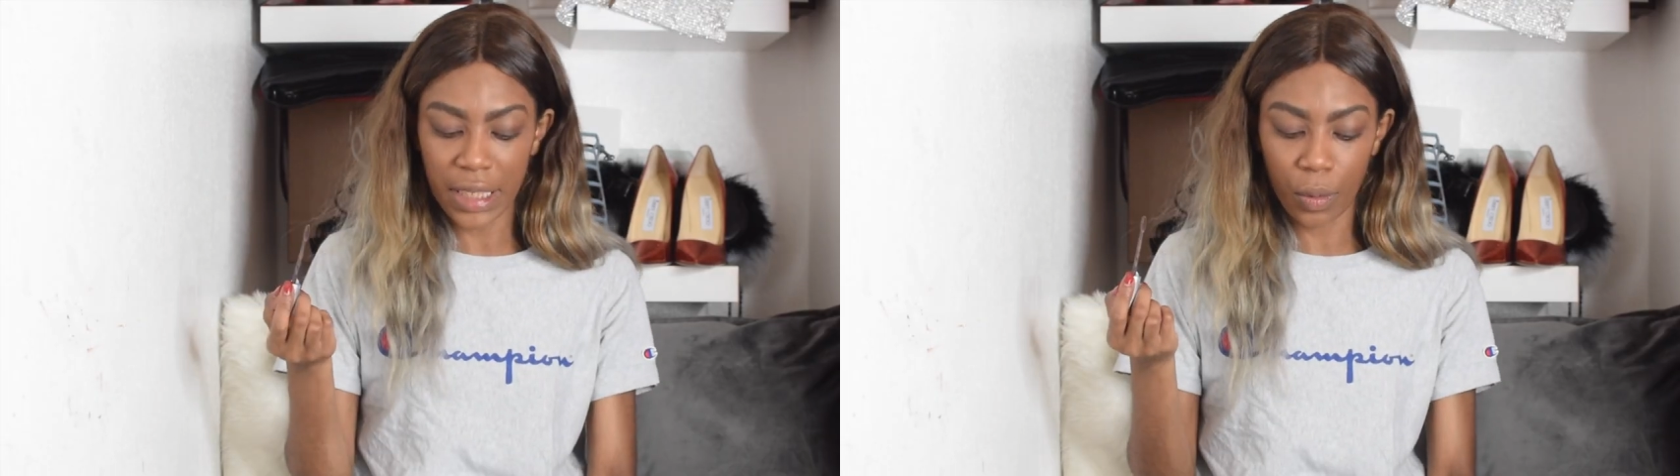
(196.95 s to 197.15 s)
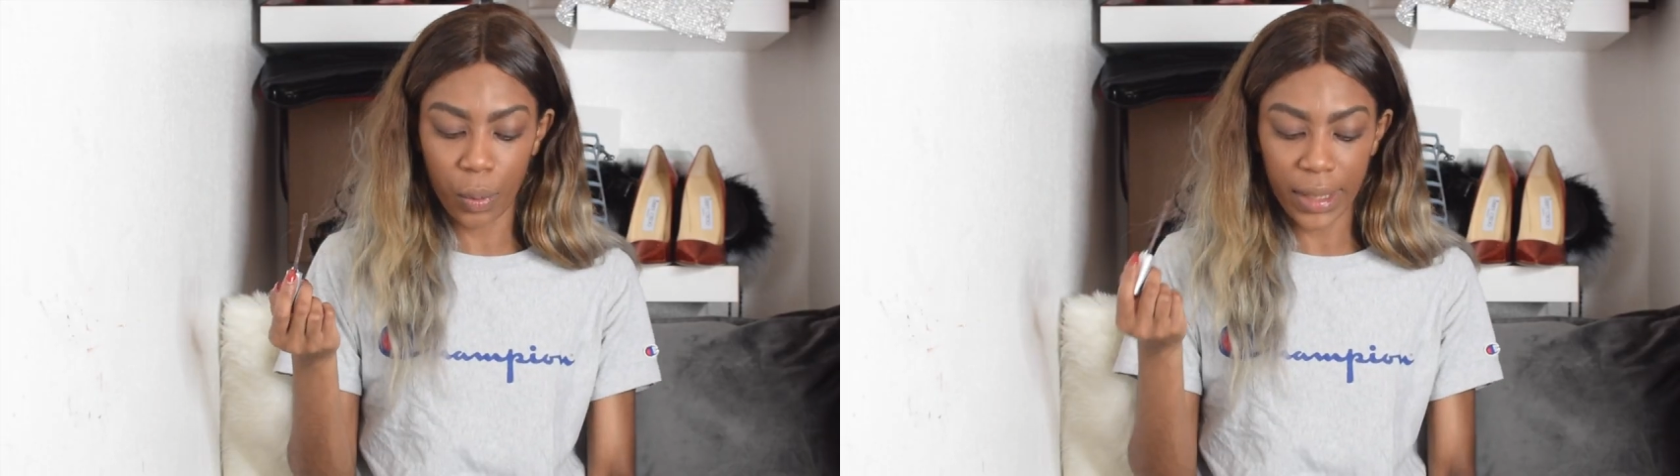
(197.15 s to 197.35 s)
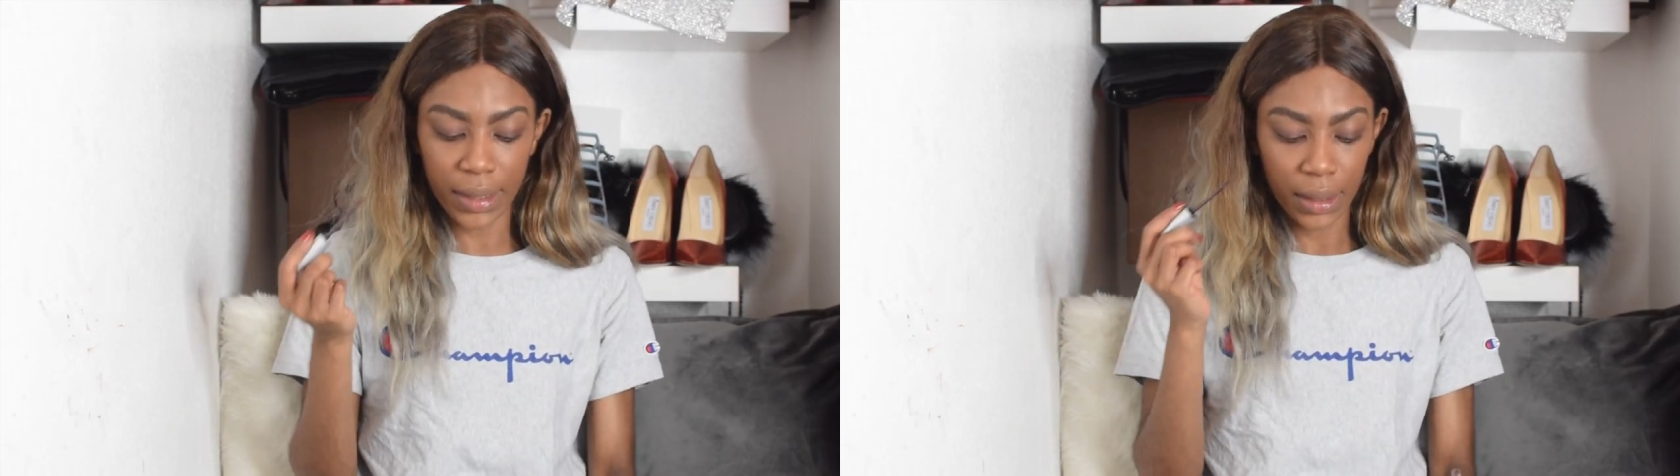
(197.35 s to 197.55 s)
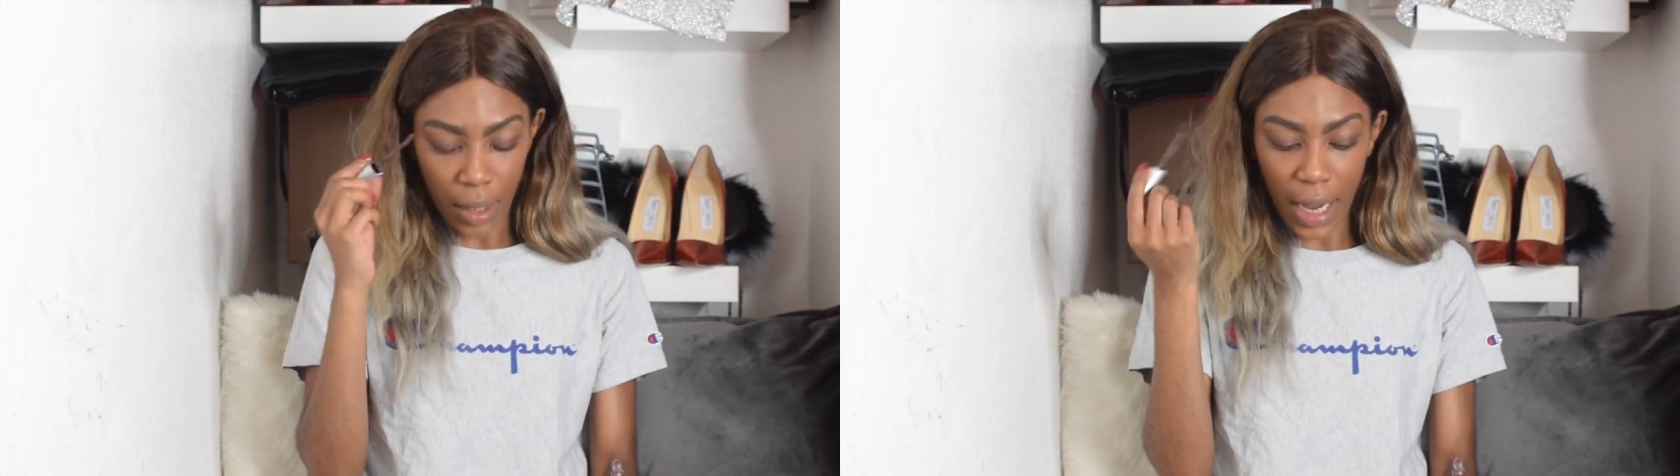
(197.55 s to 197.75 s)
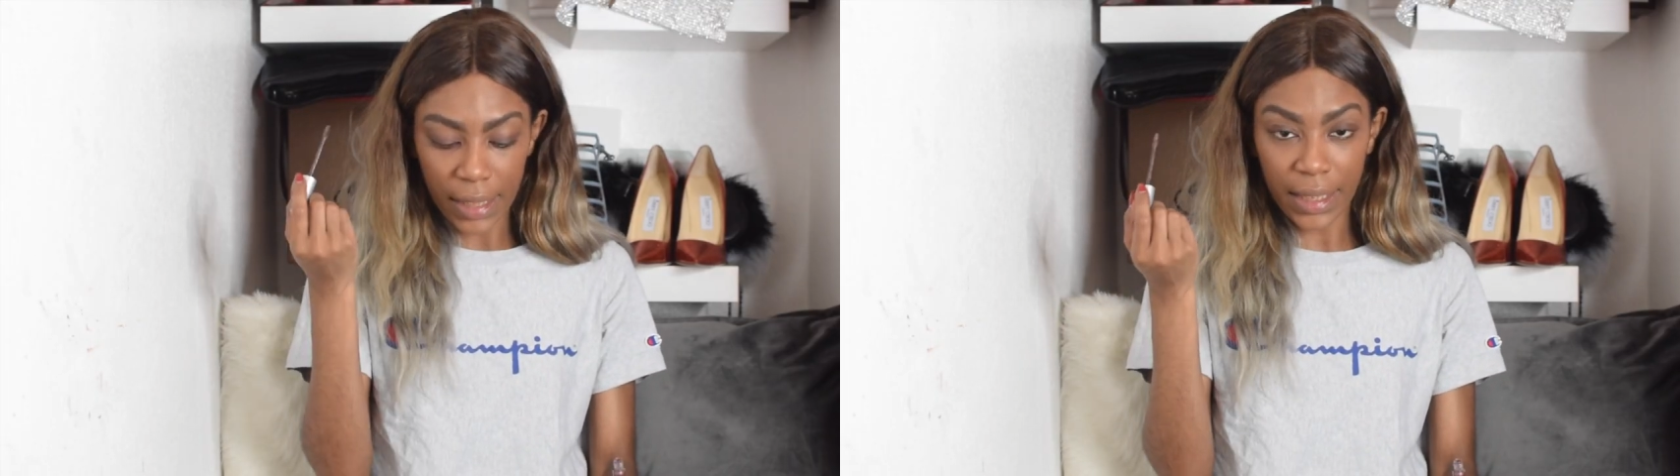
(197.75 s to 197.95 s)
liquid
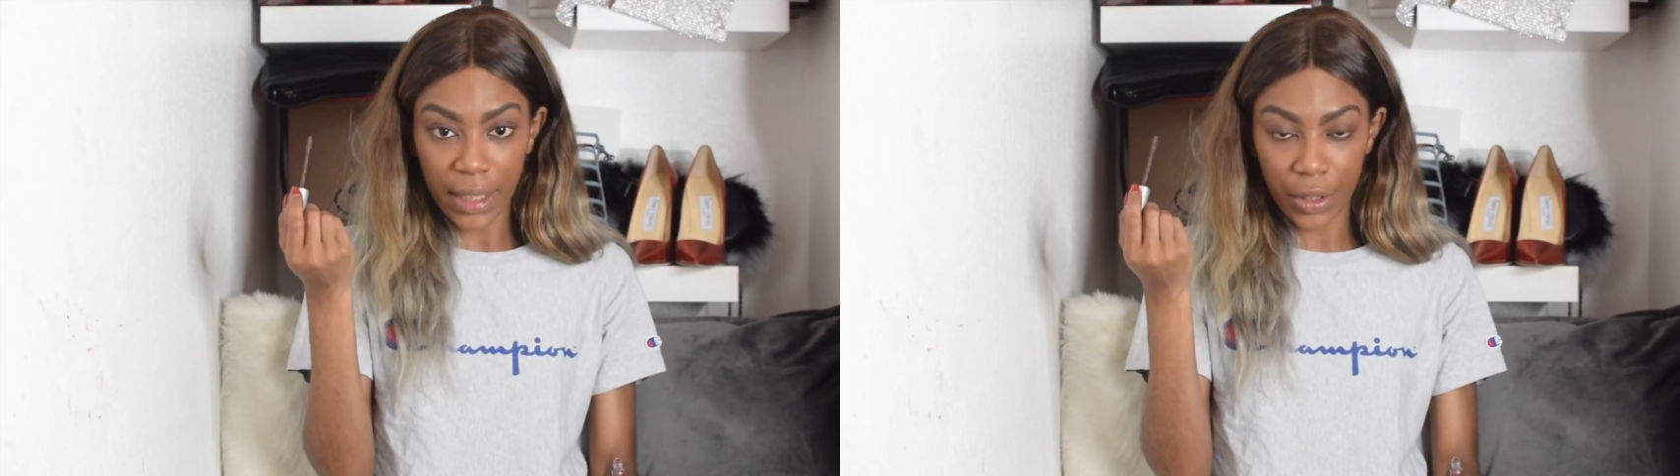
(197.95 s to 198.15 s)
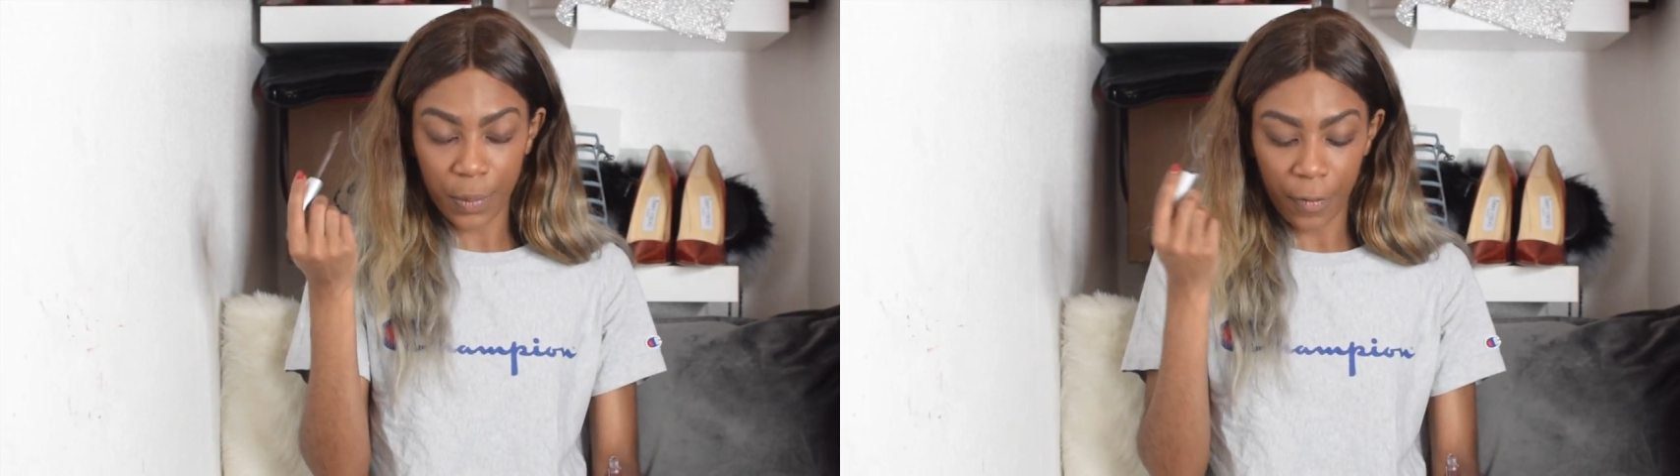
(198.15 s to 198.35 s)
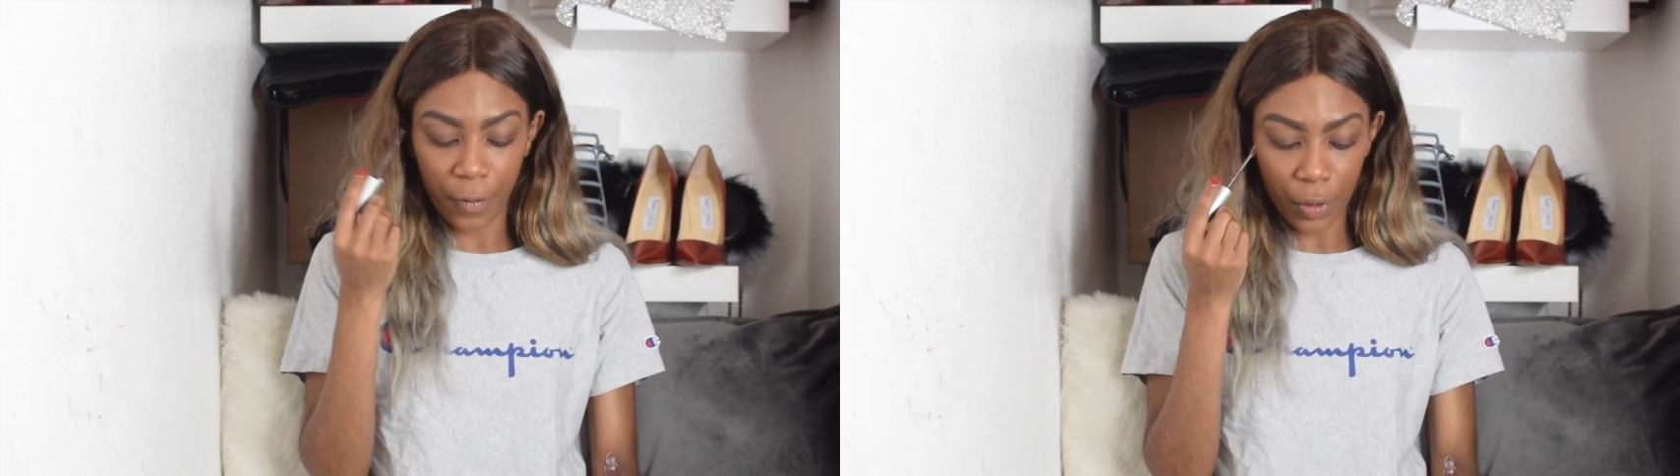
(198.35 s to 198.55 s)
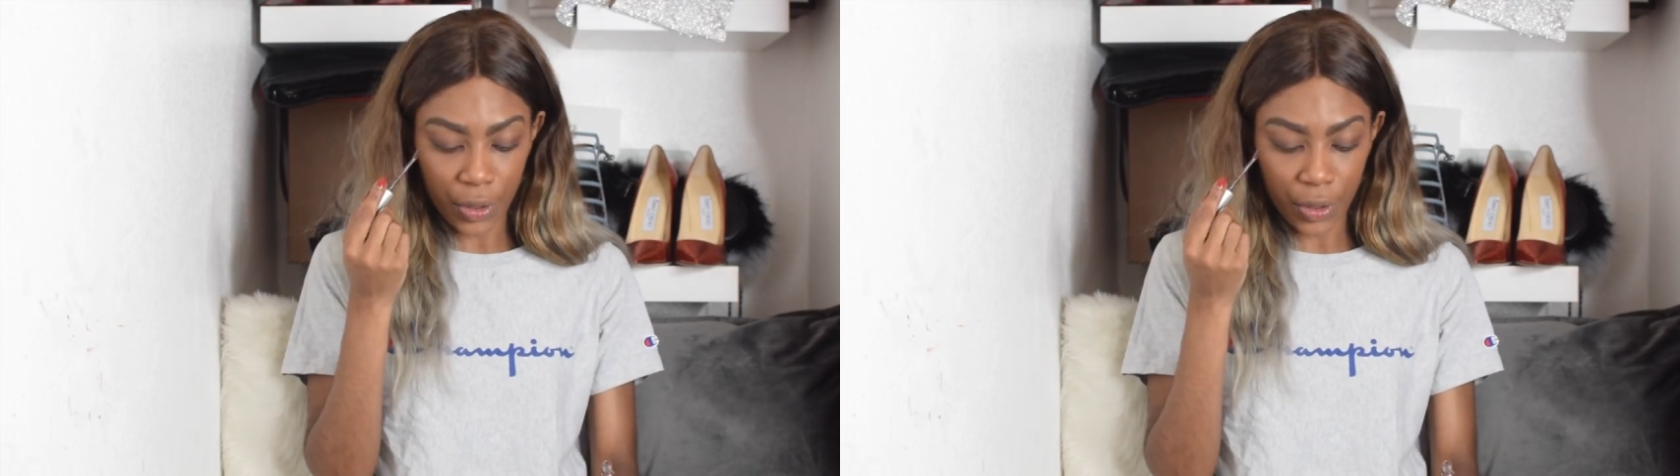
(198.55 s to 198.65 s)
eyeshadows before,